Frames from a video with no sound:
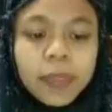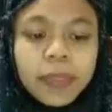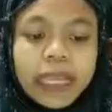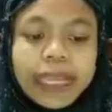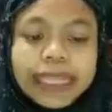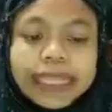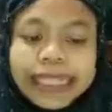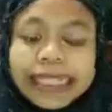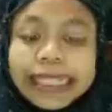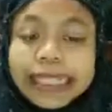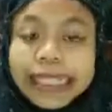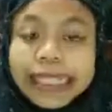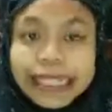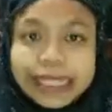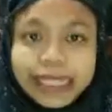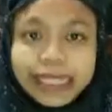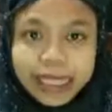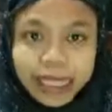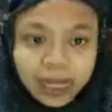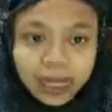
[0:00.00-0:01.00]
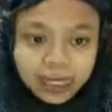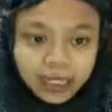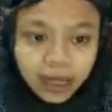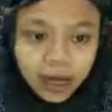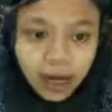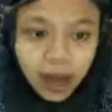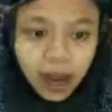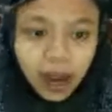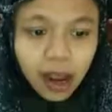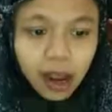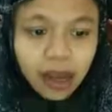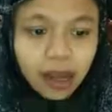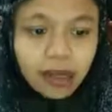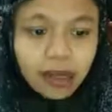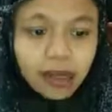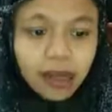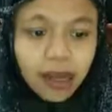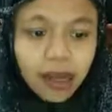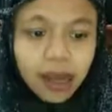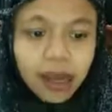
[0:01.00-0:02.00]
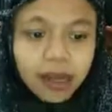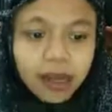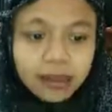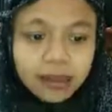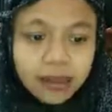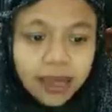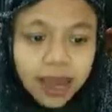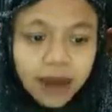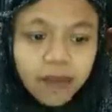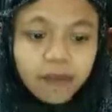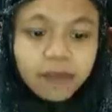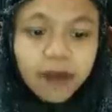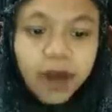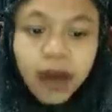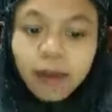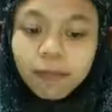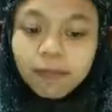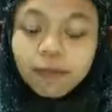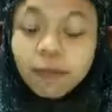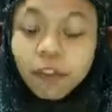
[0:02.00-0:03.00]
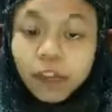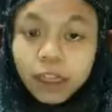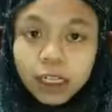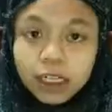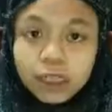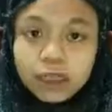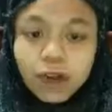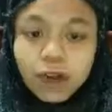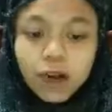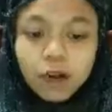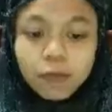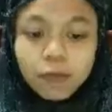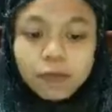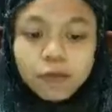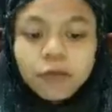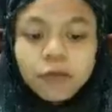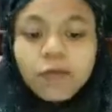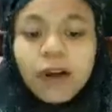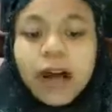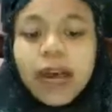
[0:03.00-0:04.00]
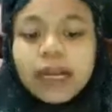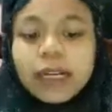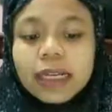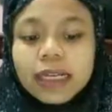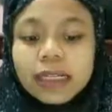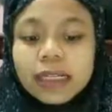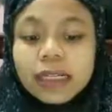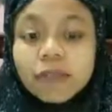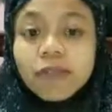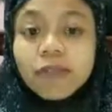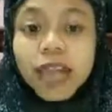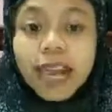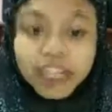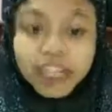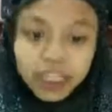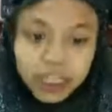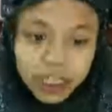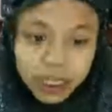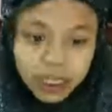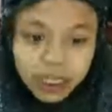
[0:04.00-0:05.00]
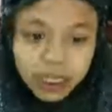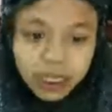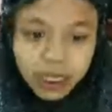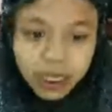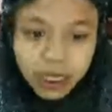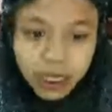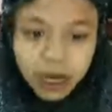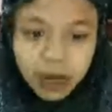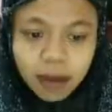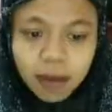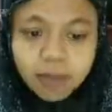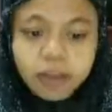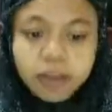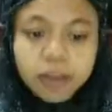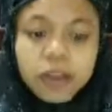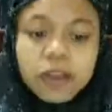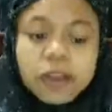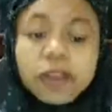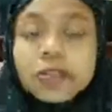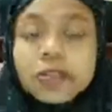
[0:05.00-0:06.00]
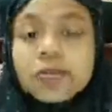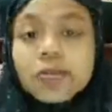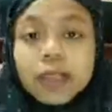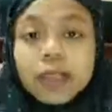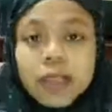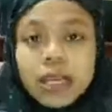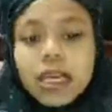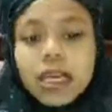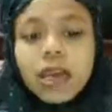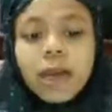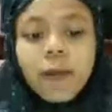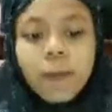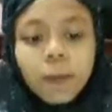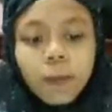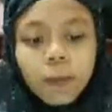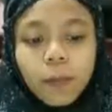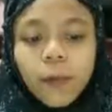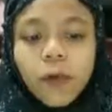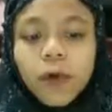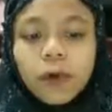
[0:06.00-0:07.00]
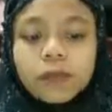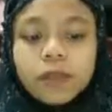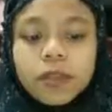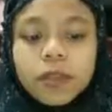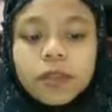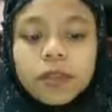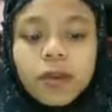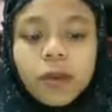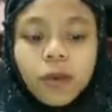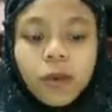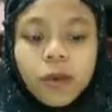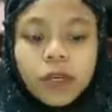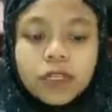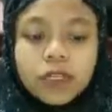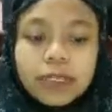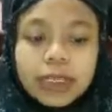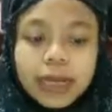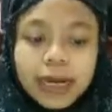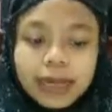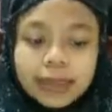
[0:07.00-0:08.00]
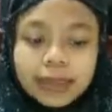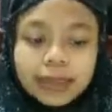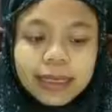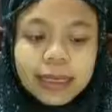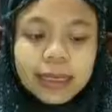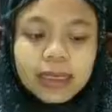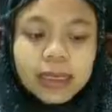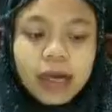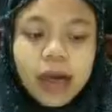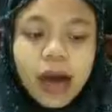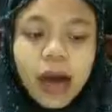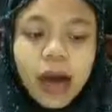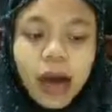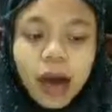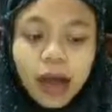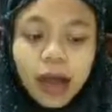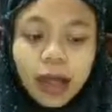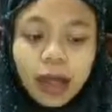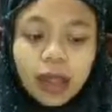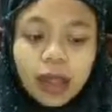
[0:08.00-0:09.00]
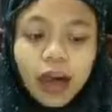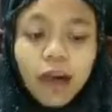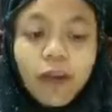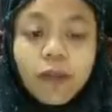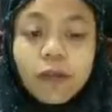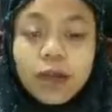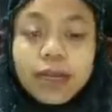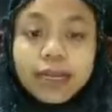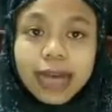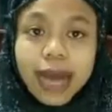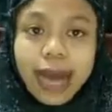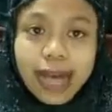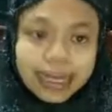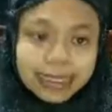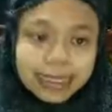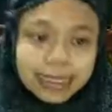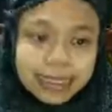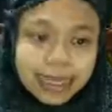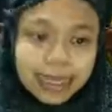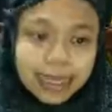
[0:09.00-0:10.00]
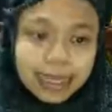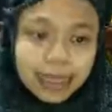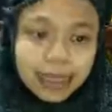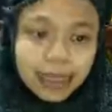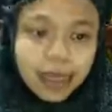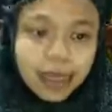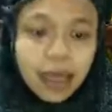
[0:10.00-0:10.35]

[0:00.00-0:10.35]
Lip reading: This literature gave comfort or provided reflection. Usually, poems were sung in the hall of a castle,